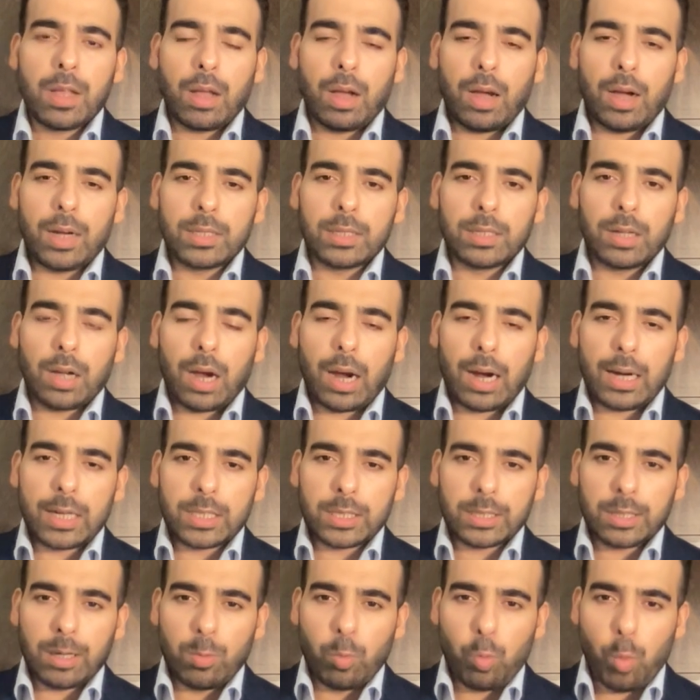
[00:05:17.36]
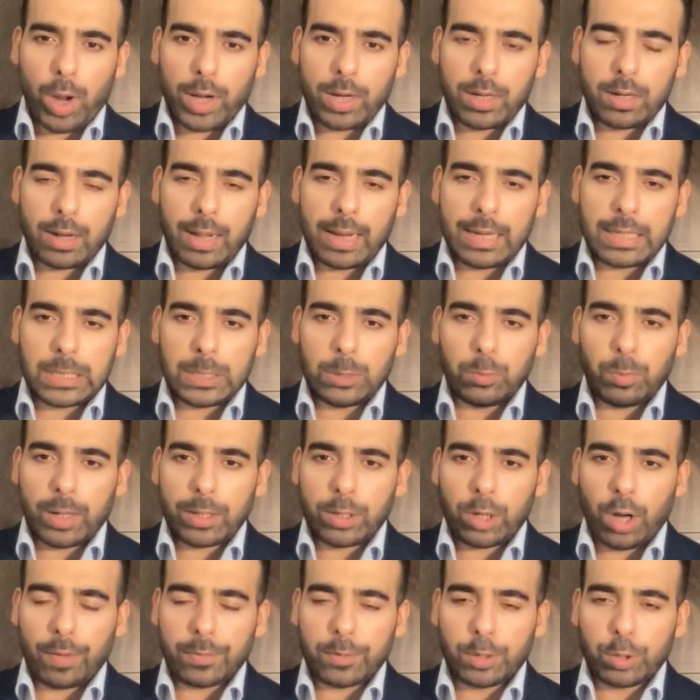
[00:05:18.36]
under Article
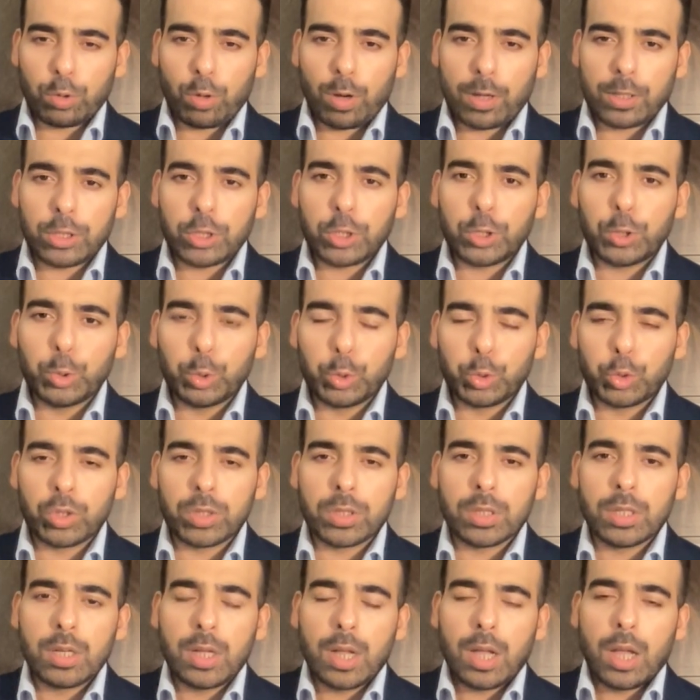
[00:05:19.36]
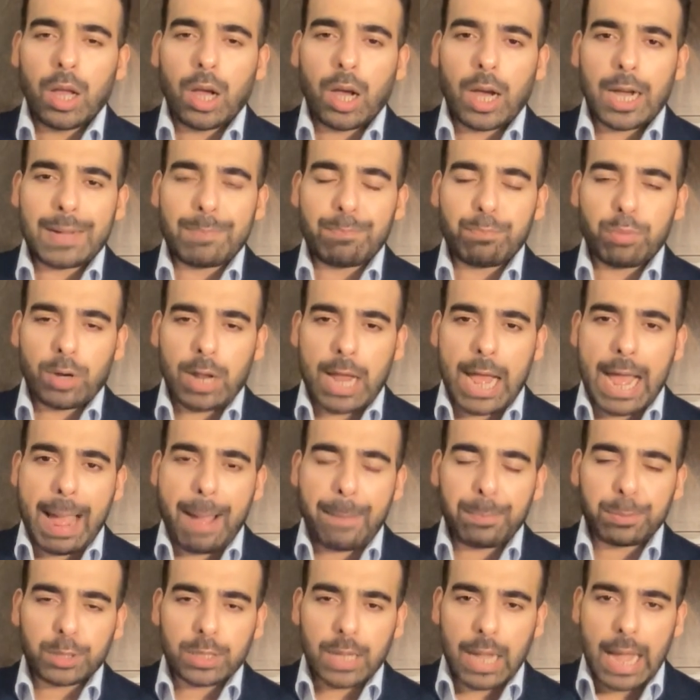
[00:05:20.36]
191 of the Constitution are
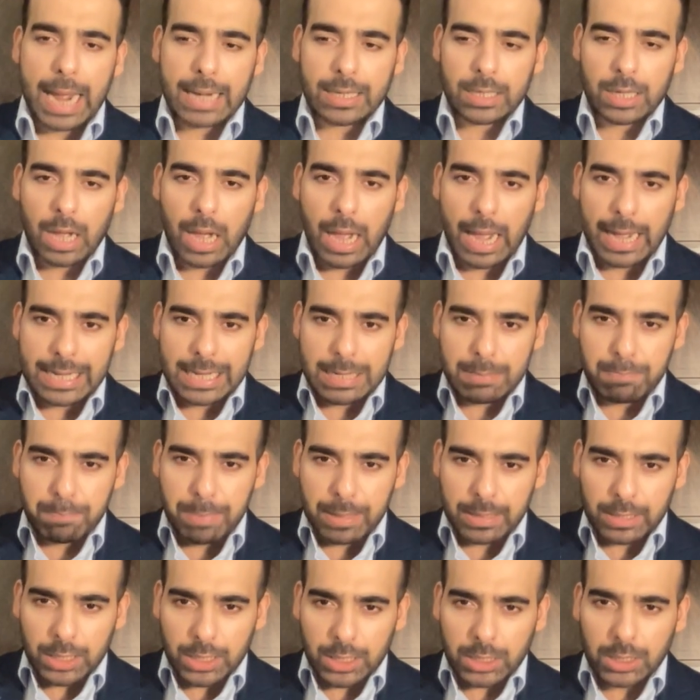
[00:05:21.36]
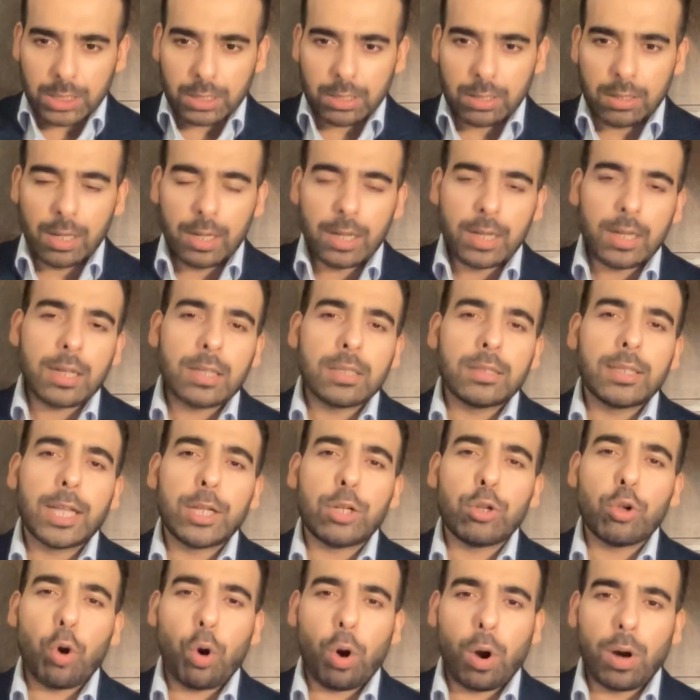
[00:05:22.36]
perhaps at a higher pedestal
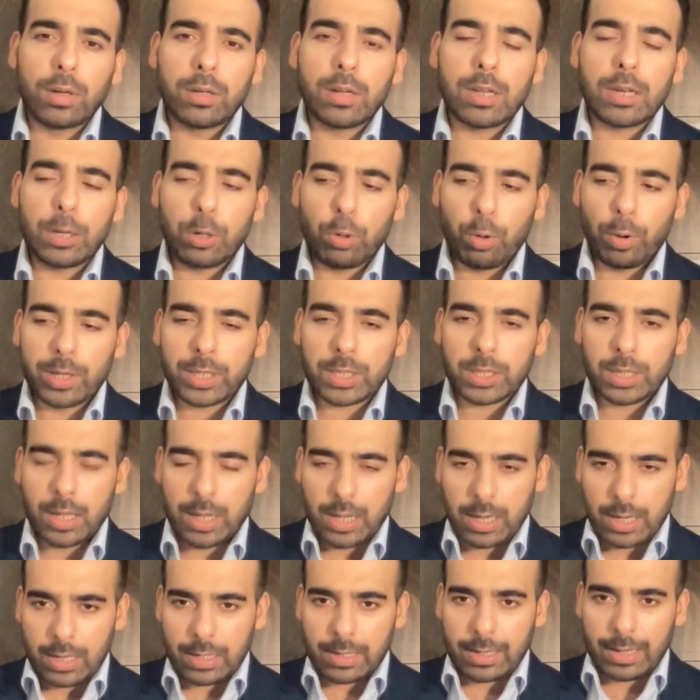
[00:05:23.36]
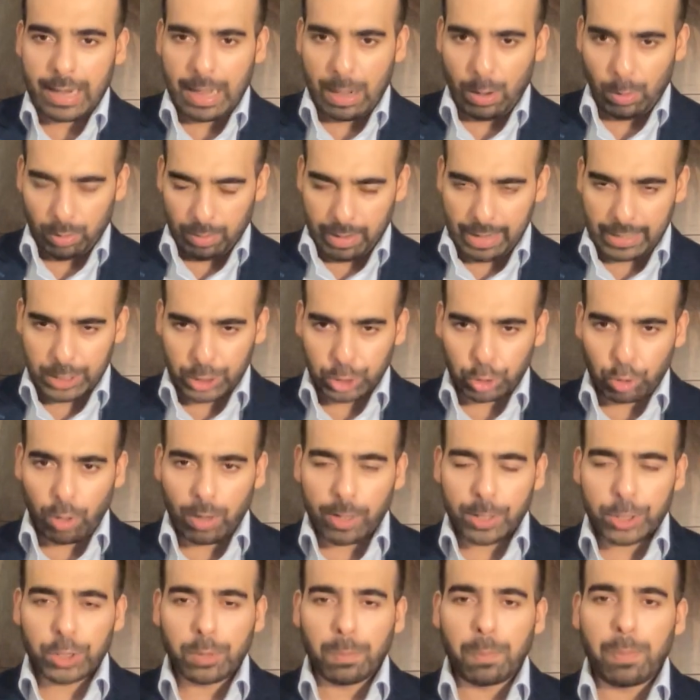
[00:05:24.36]
than ordinary laws. Now, let us
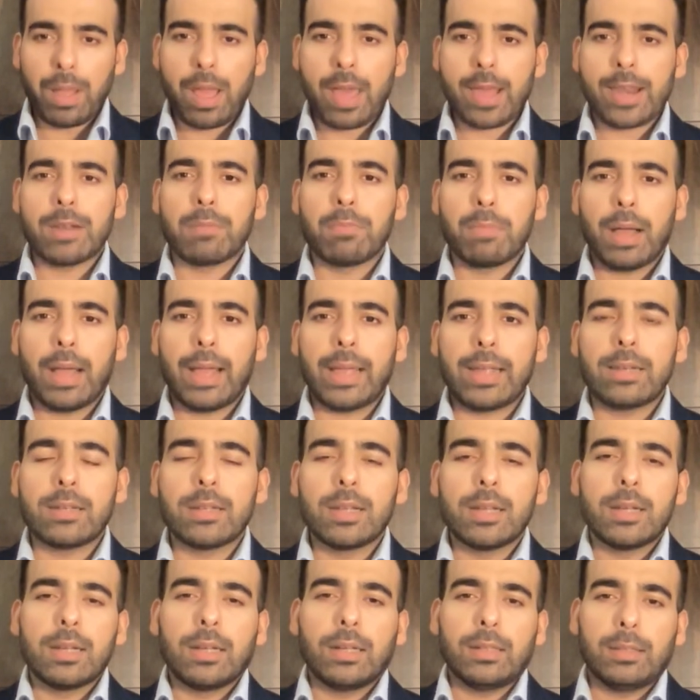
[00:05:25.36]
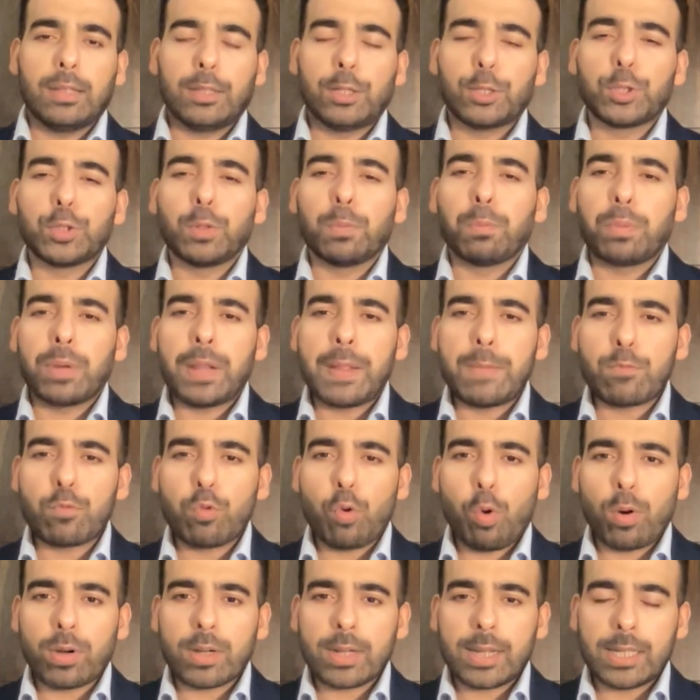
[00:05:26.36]
also bear in mind that the Supreme
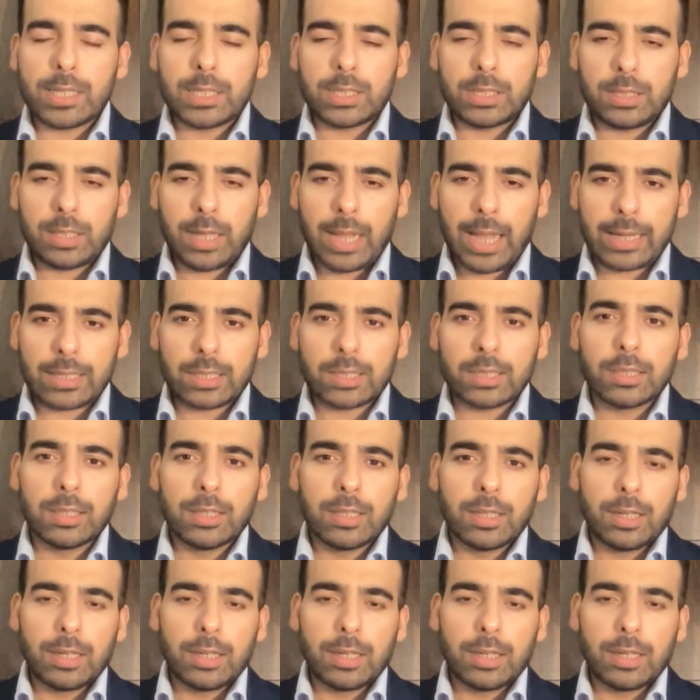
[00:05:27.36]
Court is yet